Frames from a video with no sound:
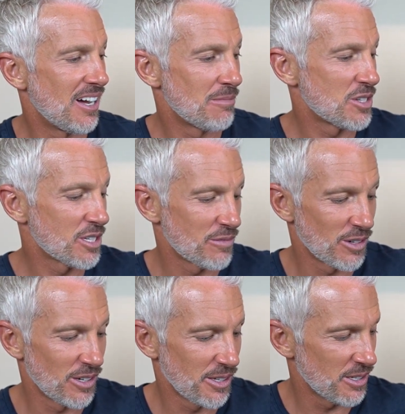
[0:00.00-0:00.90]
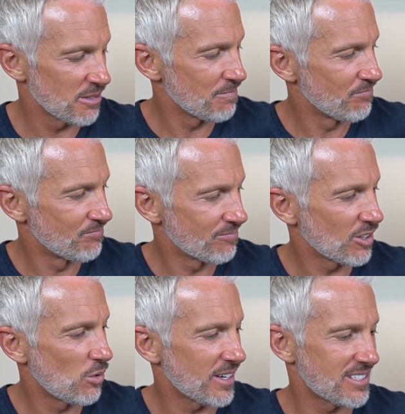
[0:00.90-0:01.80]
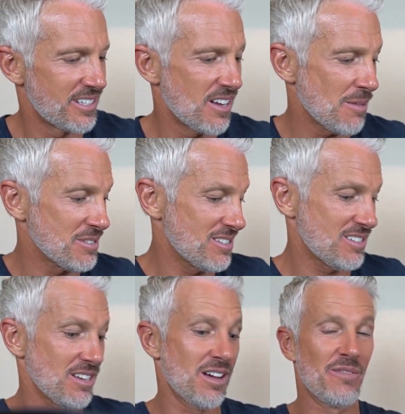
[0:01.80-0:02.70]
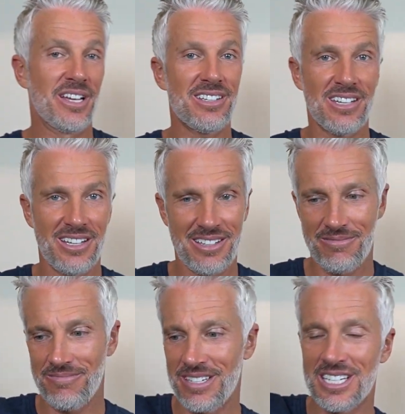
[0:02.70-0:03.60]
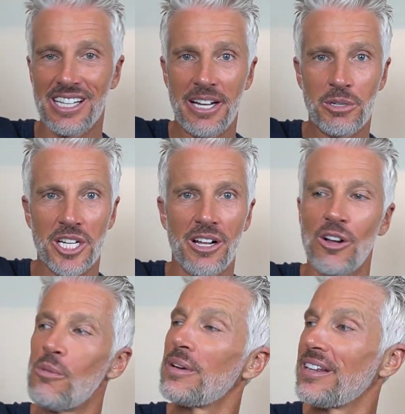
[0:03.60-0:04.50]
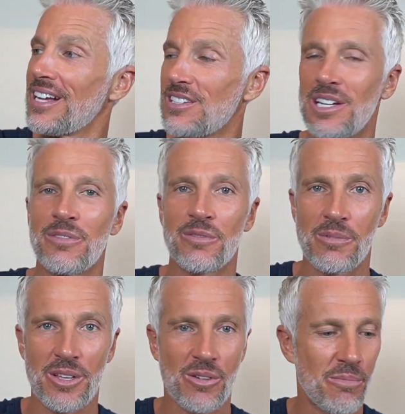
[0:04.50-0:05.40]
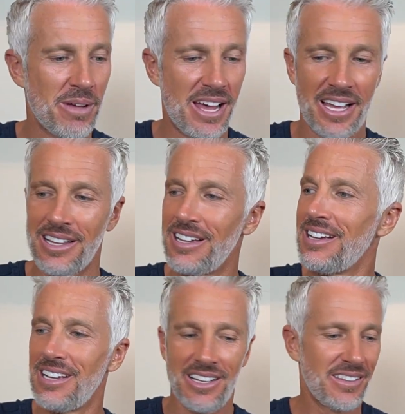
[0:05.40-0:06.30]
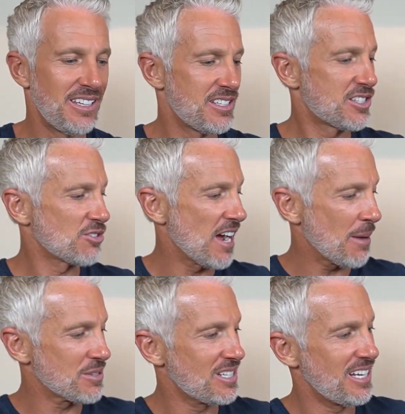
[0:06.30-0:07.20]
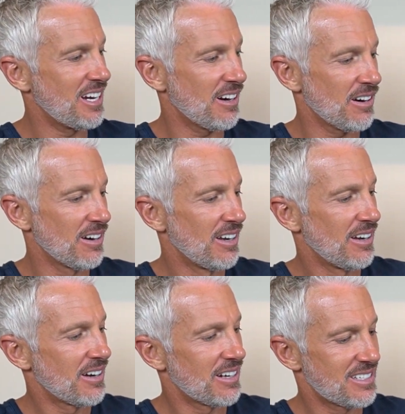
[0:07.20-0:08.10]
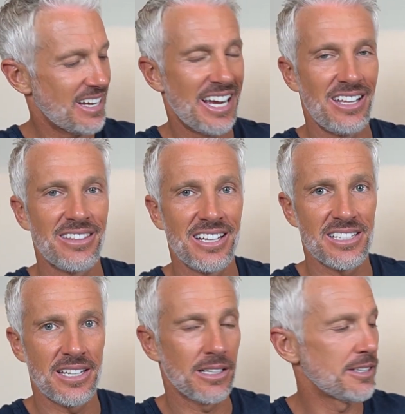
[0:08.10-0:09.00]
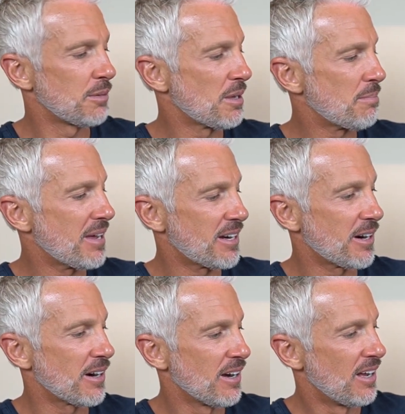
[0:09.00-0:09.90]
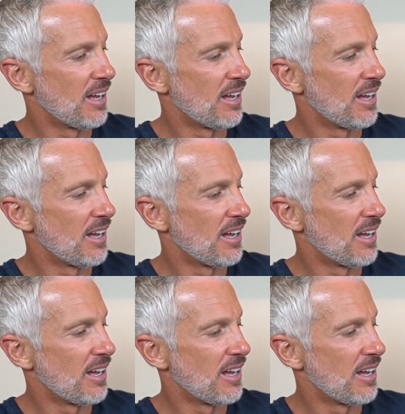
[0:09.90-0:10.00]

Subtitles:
just for a little quick synopsis of it, it's clamshell opening. That's different from the old bag. These straps in here to tidy things in a little bit better.